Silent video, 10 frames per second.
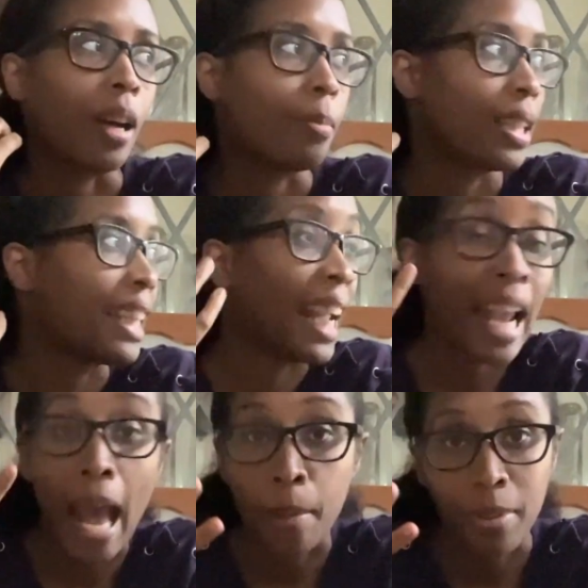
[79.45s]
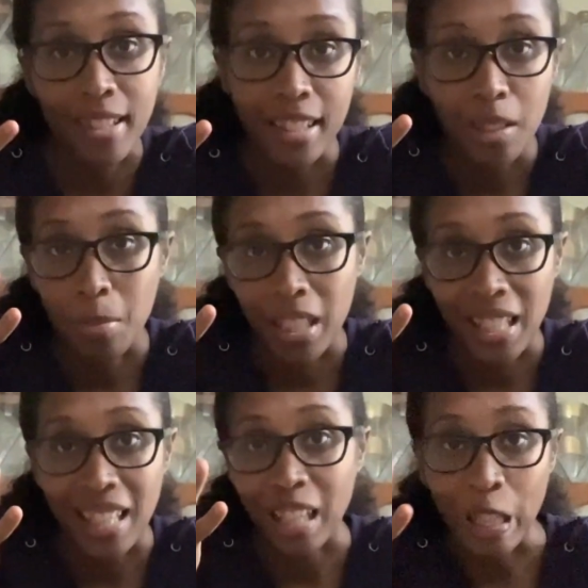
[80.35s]
Today happens to be
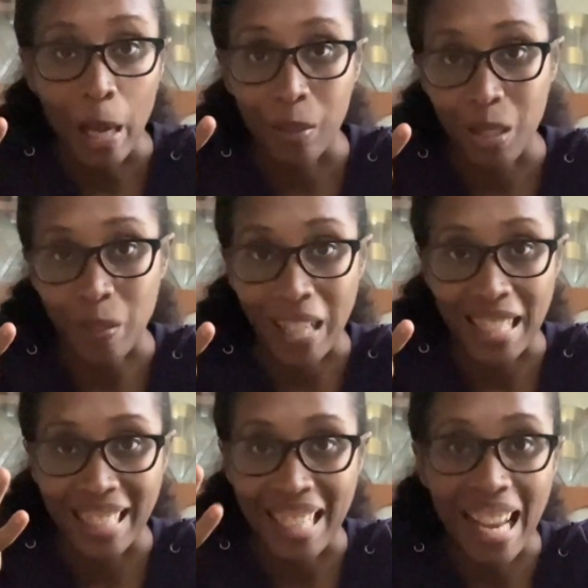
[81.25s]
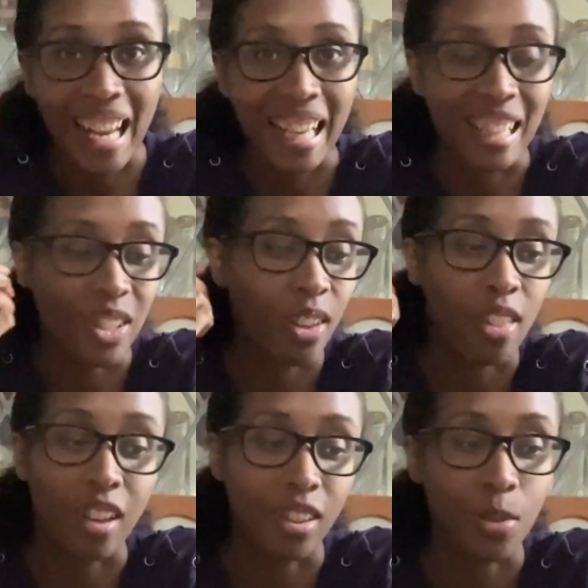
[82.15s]
a cloudy, rainy day, and so I
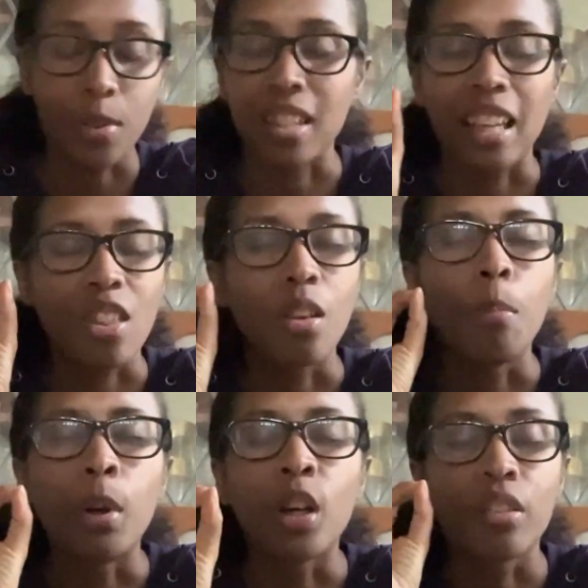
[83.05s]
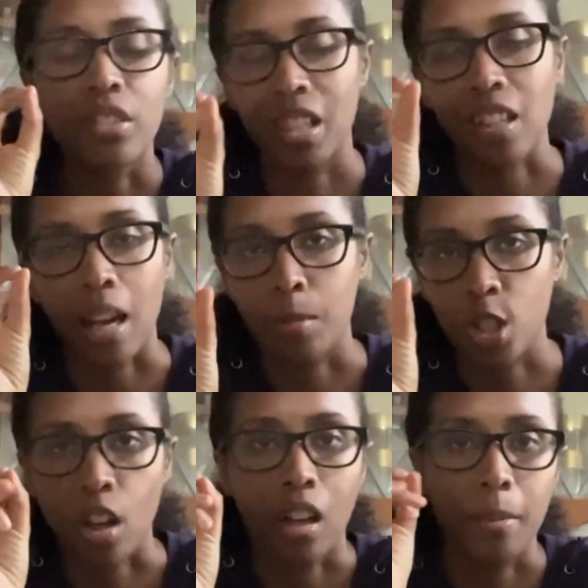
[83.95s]
thought this was like the perfect time to
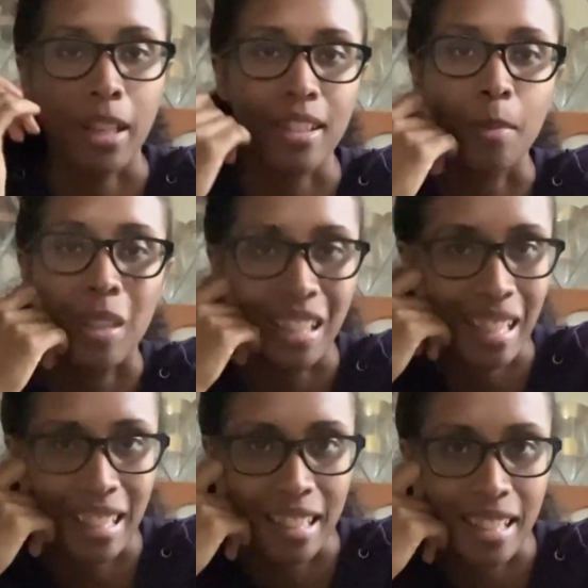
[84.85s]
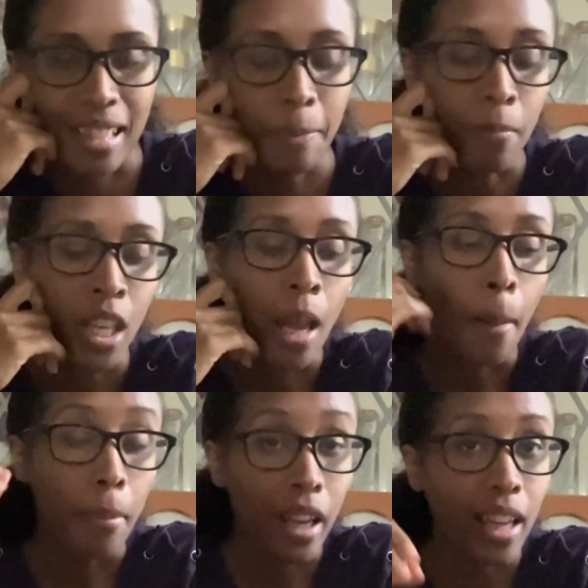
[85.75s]
talk about something like this.
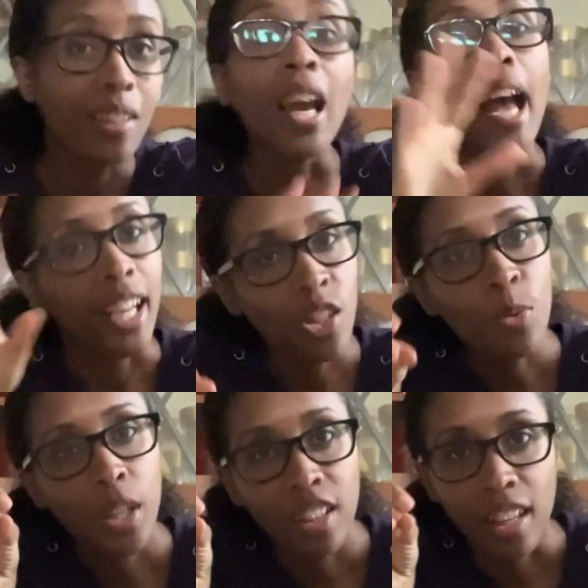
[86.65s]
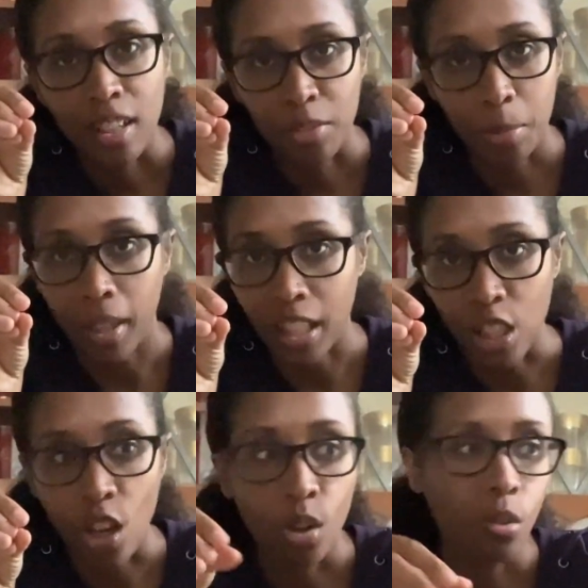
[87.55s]
But I just want to let everybody
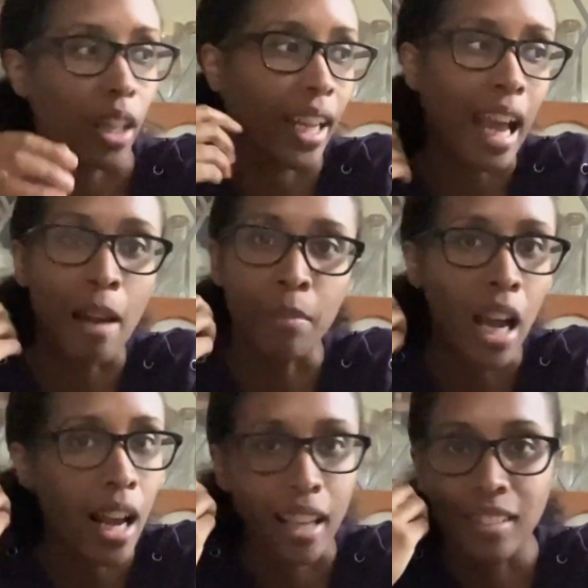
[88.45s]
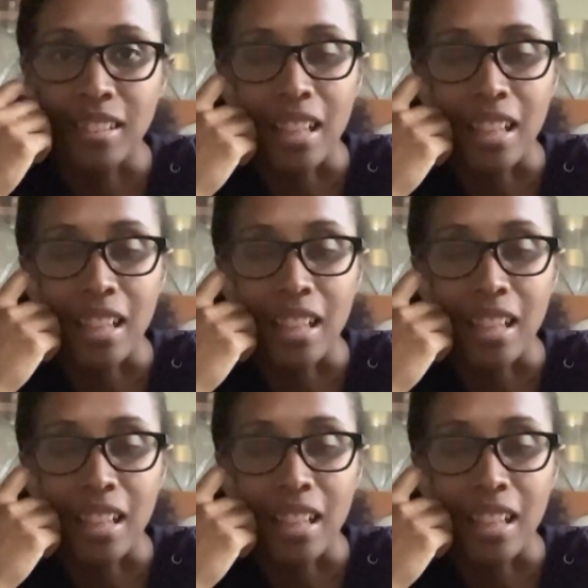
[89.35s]
know, like, I'm not